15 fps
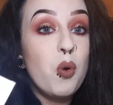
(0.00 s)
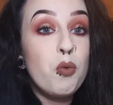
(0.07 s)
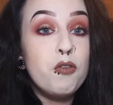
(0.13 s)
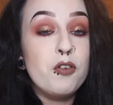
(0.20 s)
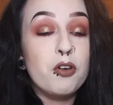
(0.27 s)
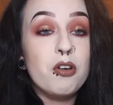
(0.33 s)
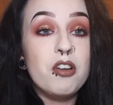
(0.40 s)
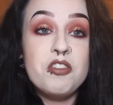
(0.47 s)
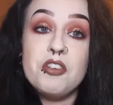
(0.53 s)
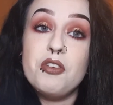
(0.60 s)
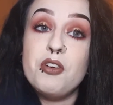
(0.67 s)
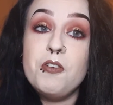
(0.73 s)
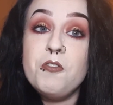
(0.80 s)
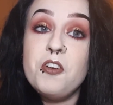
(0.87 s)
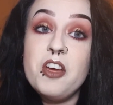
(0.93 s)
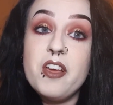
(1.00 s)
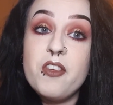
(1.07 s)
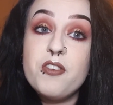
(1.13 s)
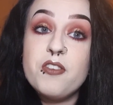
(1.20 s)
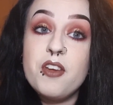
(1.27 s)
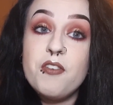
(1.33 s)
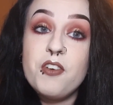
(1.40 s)
with a crazy looking
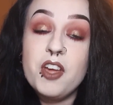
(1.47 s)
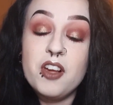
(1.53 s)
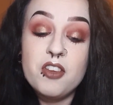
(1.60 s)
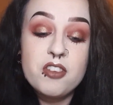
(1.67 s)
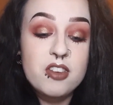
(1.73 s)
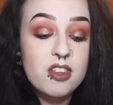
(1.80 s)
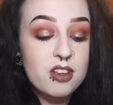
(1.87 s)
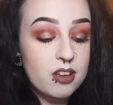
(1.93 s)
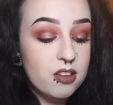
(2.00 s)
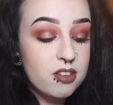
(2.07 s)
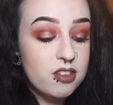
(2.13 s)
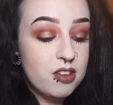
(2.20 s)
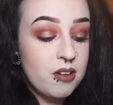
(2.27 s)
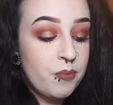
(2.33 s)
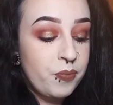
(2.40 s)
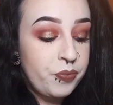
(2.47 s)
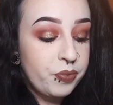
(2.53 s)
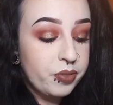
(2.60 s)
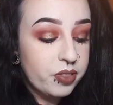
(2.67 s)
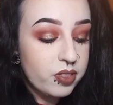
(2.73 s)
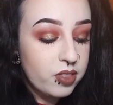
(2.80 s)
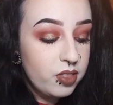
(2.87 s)
face thanks to this.
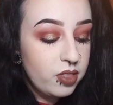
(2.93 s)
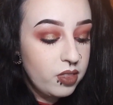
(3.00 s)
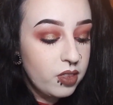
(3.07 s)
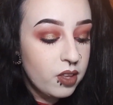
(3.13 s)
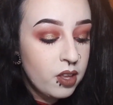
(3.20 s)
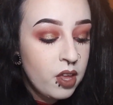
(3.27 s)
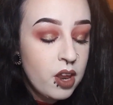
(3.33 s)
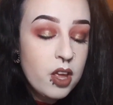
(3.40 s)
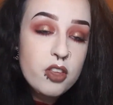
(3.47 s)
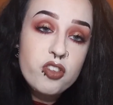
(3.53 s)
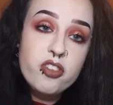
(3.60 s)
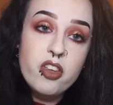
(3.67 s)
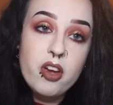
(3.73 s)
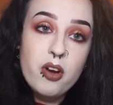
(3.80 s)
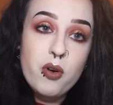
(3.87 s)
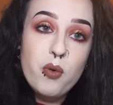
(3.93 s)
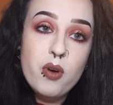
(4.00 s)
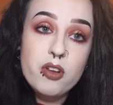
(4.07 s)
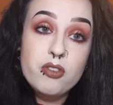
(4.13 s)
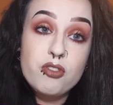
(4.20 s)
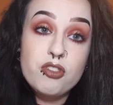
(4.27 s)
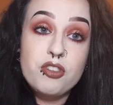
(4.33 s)
So,
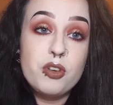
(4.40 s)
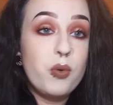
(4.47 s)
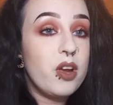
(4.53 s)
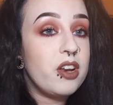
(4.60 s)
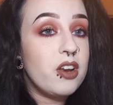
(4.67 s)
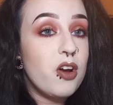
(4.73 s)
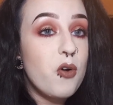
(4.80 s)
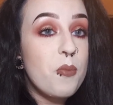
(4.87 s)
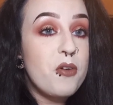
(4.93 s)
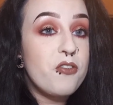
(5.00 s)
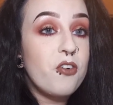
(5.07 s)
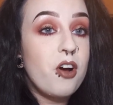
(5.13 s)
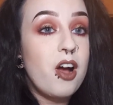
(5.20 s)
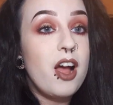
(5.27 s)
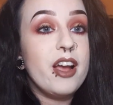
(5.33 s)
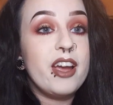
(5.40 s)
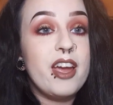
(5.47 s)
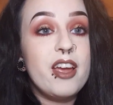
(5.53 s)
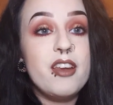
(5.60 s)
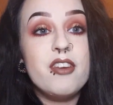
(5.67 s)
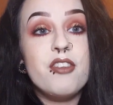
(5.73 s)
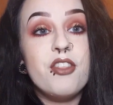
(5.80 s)
just a quick note before I get
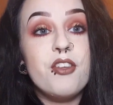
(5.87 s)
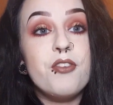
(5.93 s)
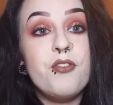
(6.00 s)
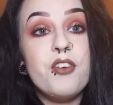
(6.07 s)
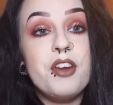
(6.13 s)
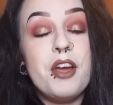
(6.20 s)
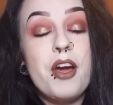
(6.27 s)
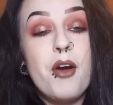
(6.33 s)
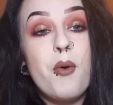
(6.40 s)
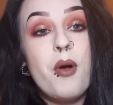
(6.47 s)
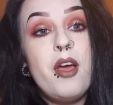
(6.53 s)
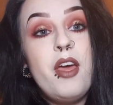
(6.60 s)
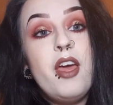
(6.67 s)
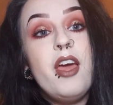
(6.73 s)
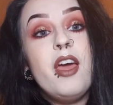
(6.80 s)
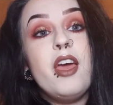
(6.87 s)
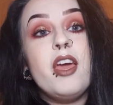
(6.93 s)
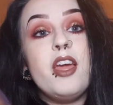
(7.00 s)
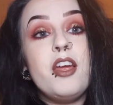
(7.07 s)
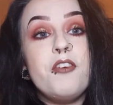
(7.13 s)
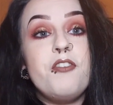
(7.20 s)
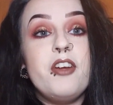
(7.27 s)
into this video.
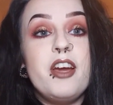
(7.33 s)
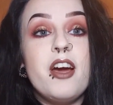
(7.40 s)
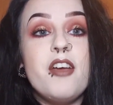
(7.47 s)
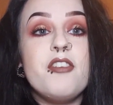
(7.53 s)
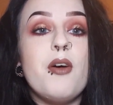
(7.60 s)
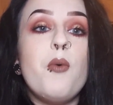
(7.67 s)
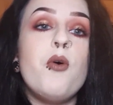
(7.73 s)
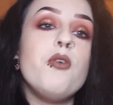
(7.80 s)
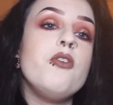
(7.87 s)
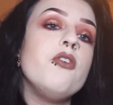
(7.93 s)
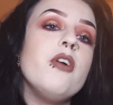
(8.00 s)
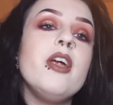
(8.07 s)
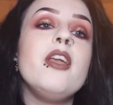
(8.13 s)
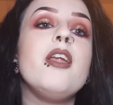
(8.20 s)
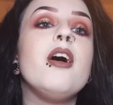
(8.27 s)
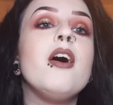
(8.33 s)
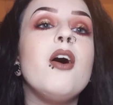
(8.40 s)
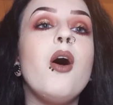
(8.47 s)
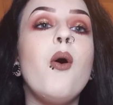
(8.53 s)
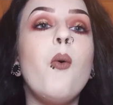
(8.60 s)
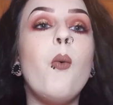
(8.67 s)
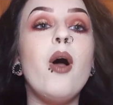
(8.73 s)
If you guys are wondering
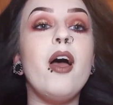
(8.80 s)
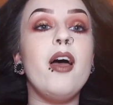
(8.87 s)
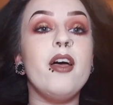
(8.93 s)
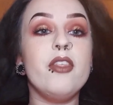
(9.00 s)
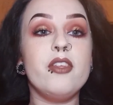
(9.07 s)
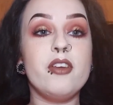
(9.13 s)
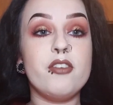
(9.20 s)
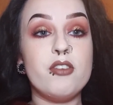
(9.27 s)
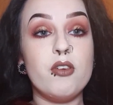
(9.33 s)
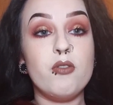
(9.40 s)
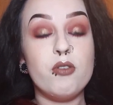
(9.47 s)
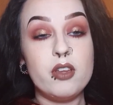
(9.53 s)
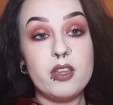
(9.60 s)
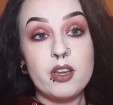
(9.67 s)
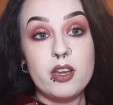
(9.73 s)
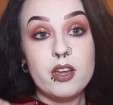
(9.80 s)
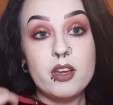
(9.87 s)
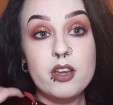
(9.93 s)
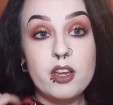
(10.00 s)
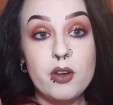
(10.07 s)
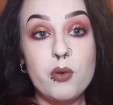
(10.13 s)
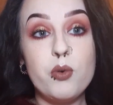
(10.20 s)
where this really
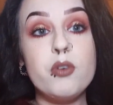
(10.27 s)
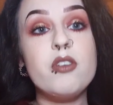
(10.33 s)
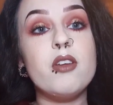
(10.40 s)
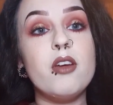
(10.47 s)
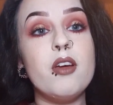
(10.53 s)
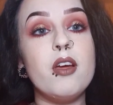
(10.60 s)
cute